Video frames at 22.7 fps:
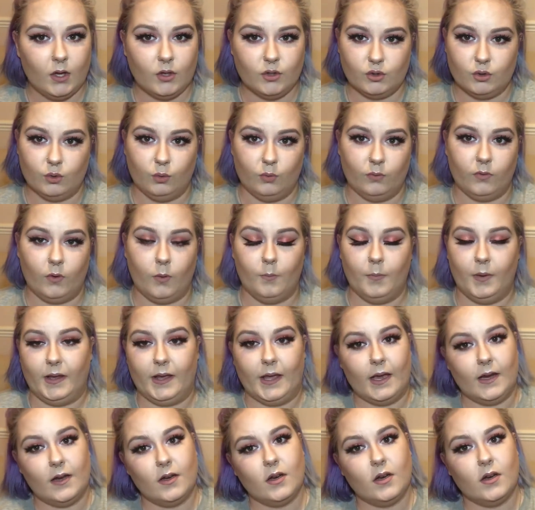So from
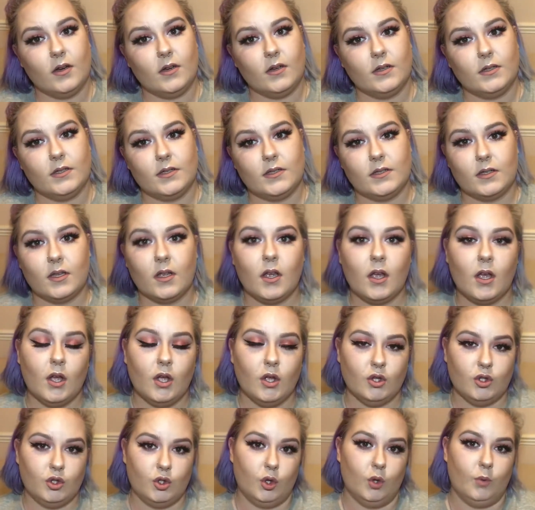beginners
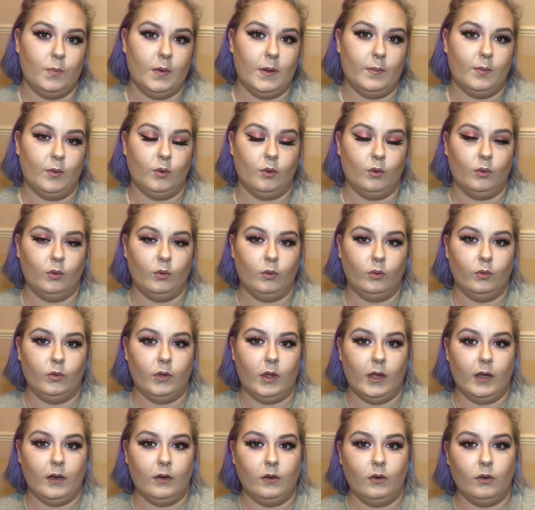to people
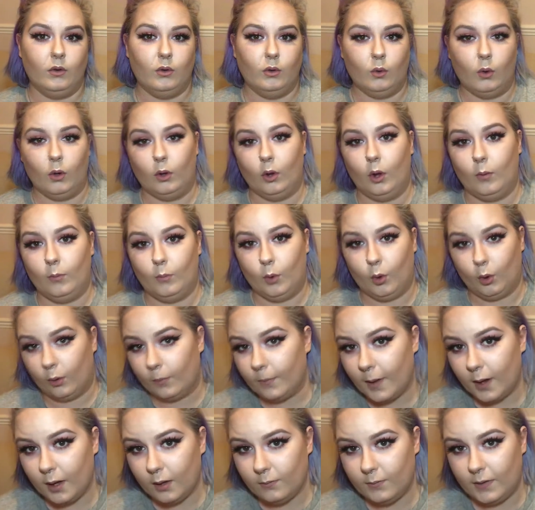that know a lot more
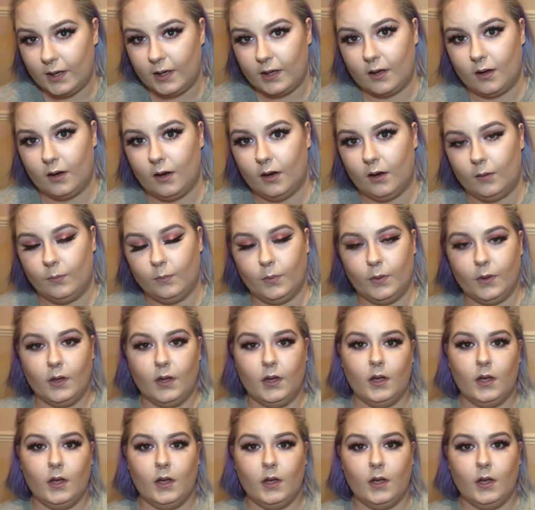about makeup,